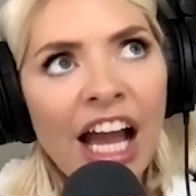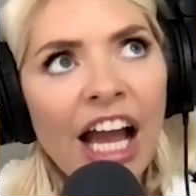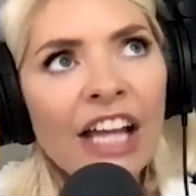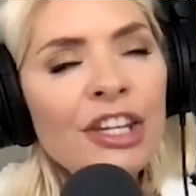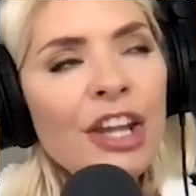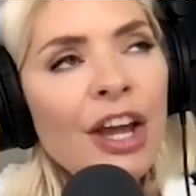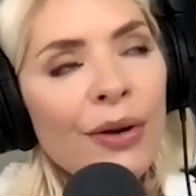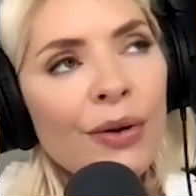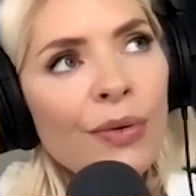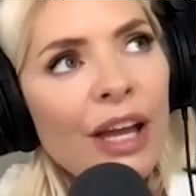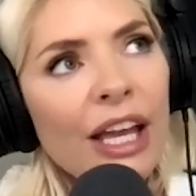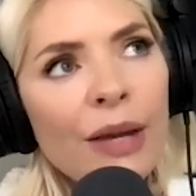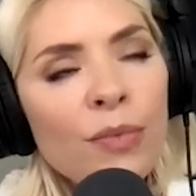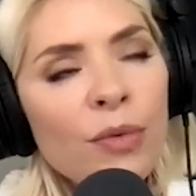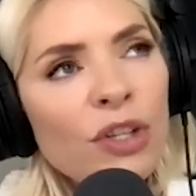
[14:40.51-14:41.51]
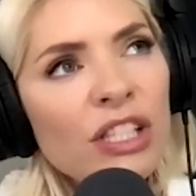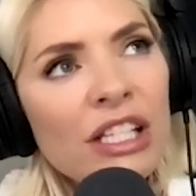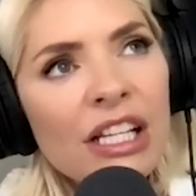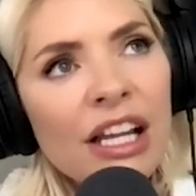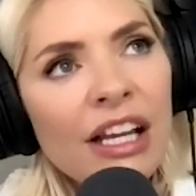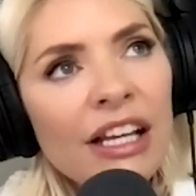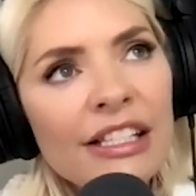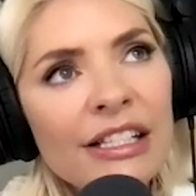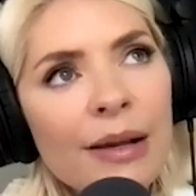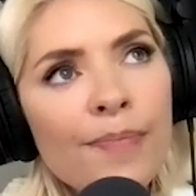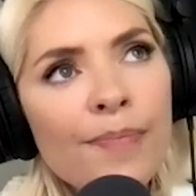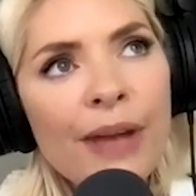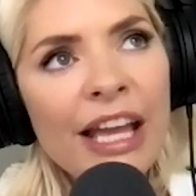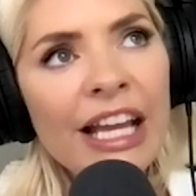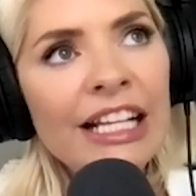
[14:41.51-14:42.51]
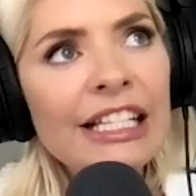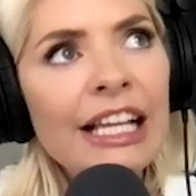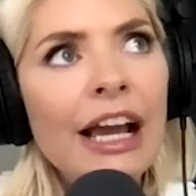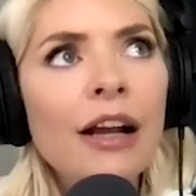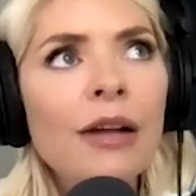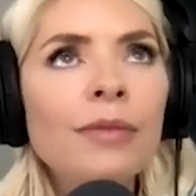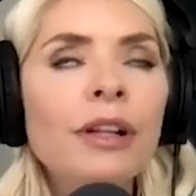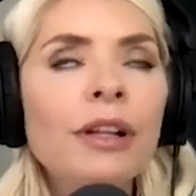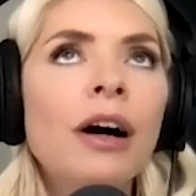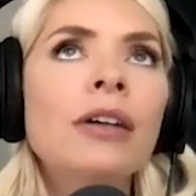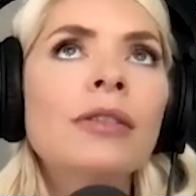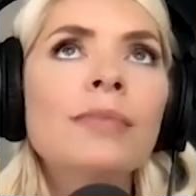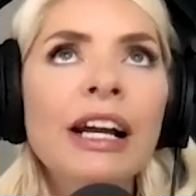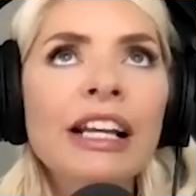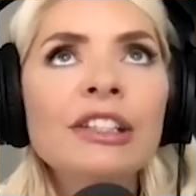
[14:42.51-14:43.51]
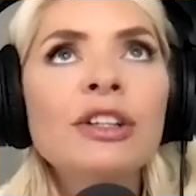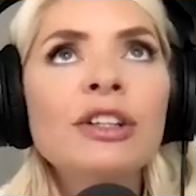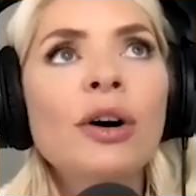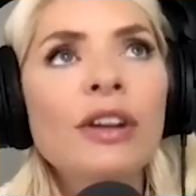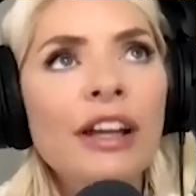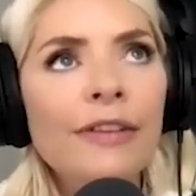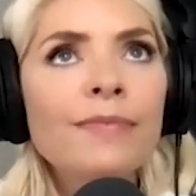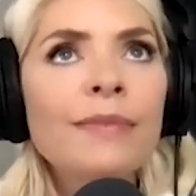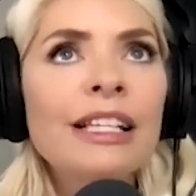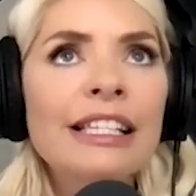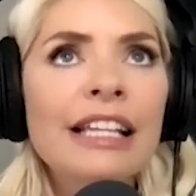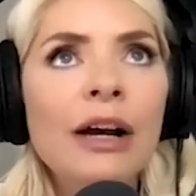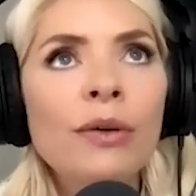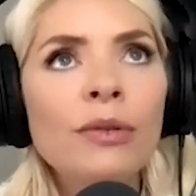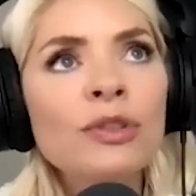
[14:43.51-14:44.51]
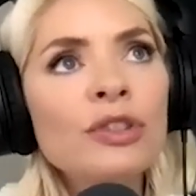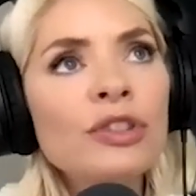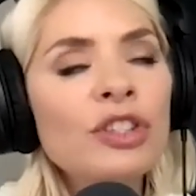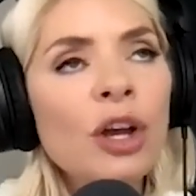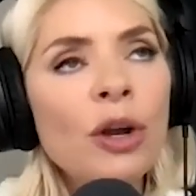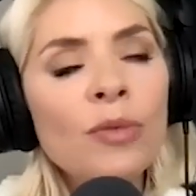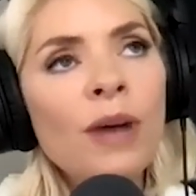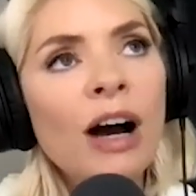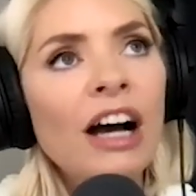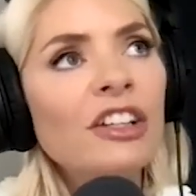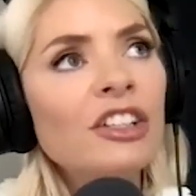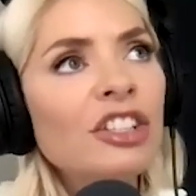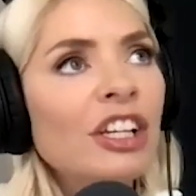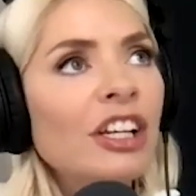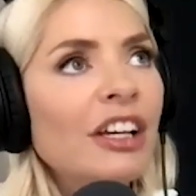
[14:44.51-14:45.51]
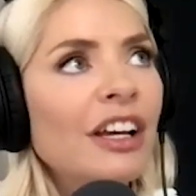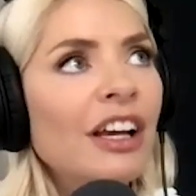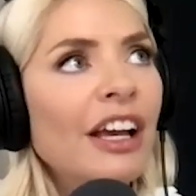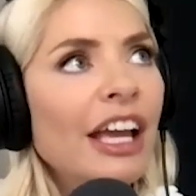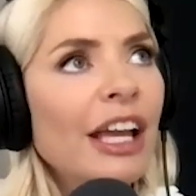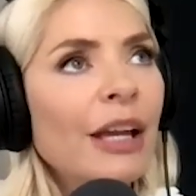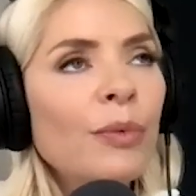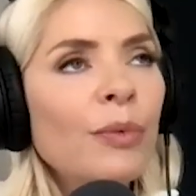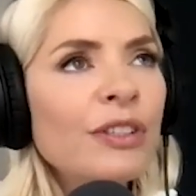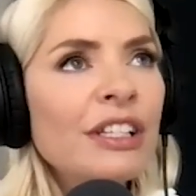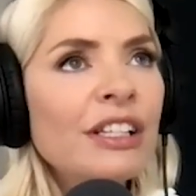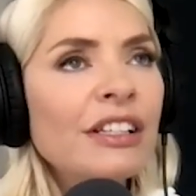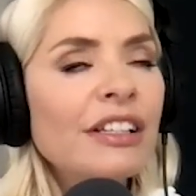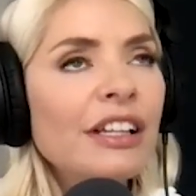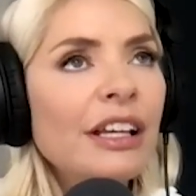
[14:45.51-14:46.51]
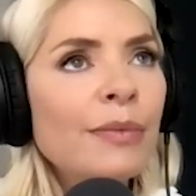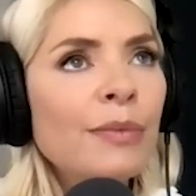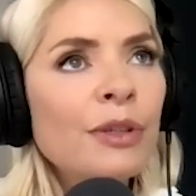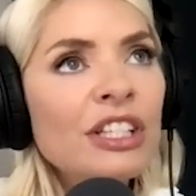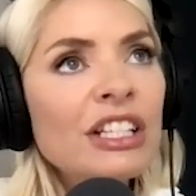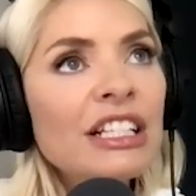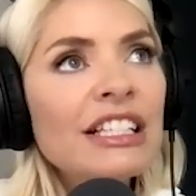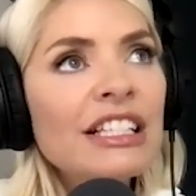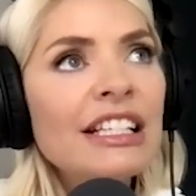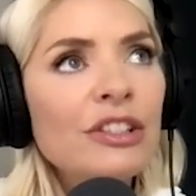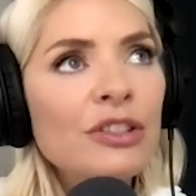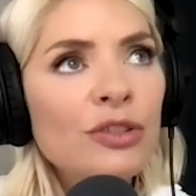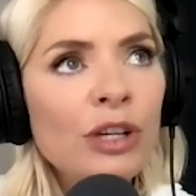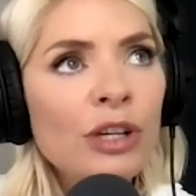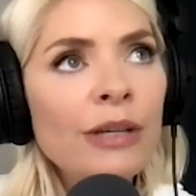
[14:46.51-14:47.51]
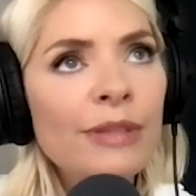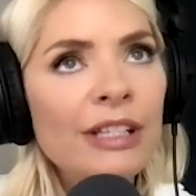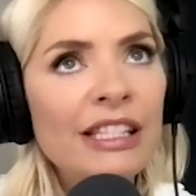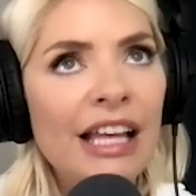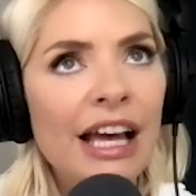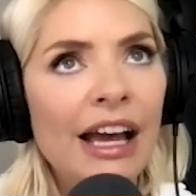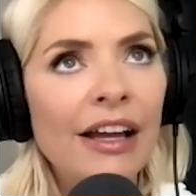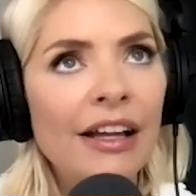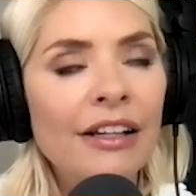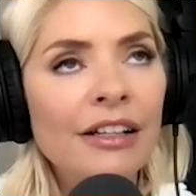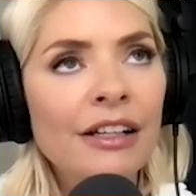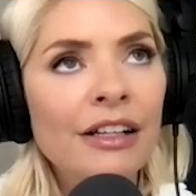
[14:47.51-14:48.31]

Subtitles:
And no, it wasn't like some big, terrible, oh my God, I've missed out on so much. It wasn't as extreme as that.